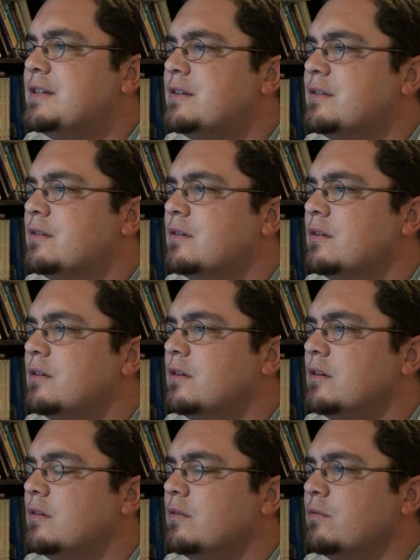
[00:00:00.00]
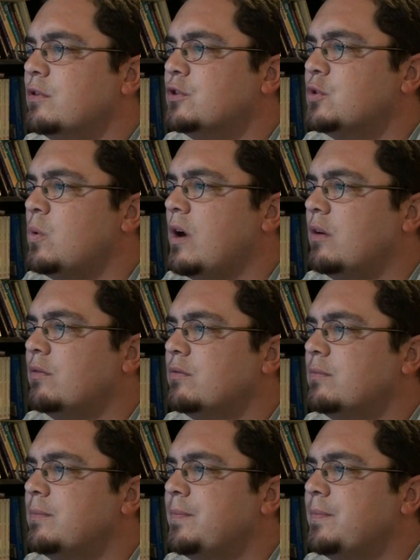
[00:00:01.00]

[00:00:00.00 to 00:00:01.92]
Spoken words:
8, verse 12.